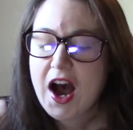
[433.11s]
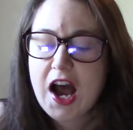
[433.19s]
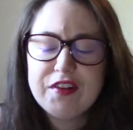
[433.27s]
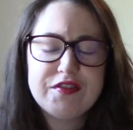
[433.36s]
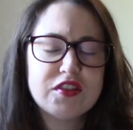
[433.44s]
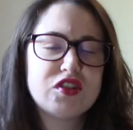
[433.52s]

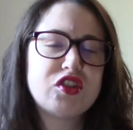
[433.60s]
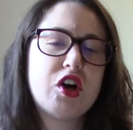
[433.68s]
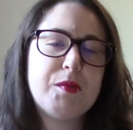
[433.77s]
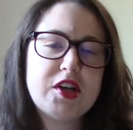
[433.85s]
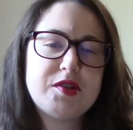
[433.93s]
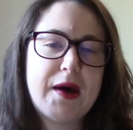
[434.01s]
I feel so
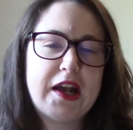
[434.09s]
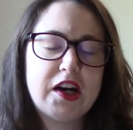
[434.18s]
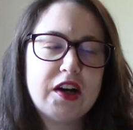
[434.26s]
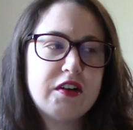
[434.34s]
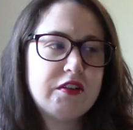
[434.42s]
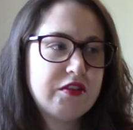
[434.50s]
much
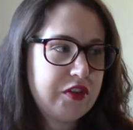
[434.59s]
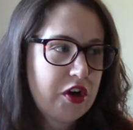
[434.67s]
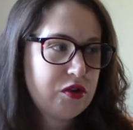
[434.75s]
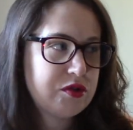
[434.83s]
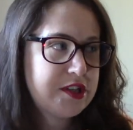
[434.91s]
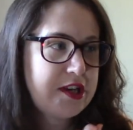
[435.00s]
better
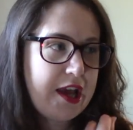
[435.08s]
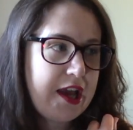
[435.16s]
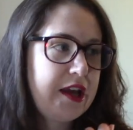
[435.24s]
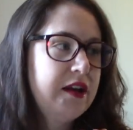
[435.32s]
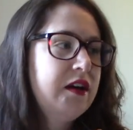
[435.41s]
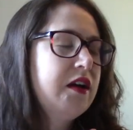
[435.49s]
though
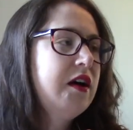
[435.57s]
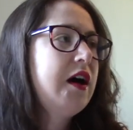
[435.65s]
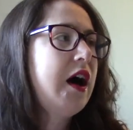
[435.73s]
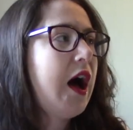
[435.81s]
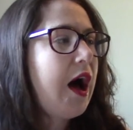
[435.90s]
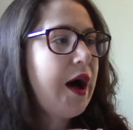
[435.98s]
today.
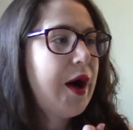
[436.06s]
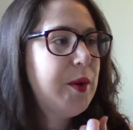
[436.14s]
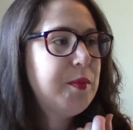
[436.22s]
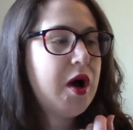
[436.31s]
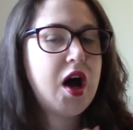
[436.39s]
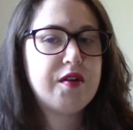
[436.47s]

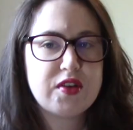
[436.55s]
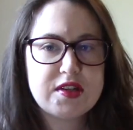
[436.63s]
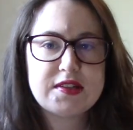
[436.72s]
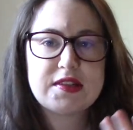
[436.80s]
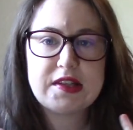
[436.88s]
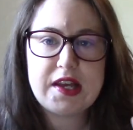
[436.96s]
Um,
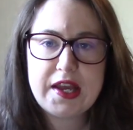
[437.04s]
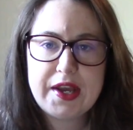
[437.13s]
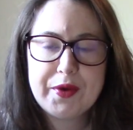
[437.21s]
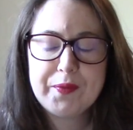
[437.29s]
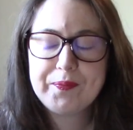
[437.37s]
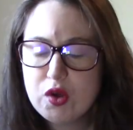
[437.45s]

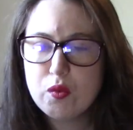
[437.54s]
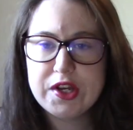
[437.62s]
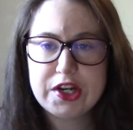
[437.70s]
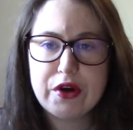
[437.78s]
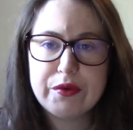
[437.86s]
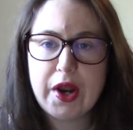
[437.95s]
obviously, we
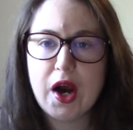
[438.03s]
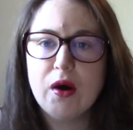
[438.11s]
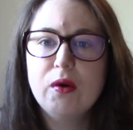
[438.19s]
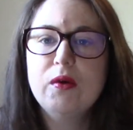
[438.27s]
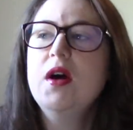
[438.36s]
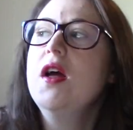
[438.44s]
don't
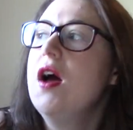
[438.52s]
know.